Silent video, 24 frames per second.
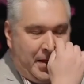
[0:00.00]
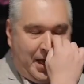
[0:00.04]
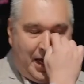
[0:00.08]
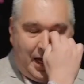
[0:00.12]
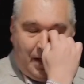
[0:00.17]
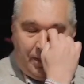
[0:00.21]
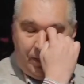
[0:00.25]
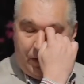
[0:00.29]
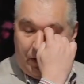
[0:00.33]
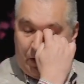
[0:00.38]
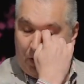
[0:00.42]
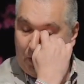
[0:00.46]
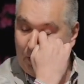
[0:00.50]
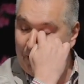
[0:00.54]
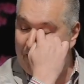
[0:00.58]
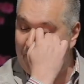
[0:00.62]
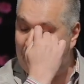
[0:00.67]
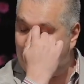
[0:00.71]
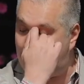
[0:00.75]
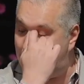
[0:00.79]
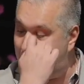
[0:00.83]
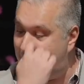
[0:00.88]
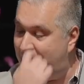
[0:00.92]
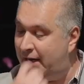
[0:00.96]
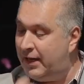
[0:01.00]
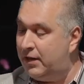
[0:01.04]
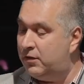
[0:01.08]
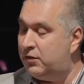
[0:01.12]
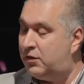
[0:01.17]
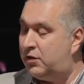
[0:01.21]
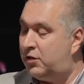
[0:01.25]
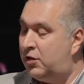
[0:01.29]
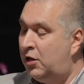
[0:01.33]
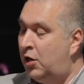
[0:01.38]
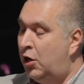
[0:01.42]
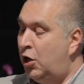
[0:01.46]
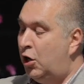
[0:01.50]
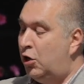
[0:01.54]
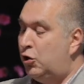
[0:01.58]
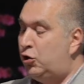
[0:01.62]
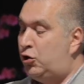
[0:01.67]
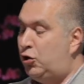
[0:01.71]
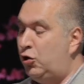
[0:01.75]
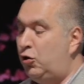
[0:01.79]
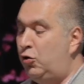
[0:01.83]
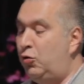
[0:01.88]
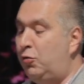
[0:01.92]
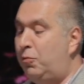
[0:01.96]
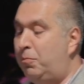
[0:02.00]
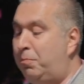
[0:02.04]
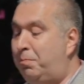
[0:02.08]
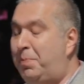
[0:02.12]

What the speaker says: in the Greek means to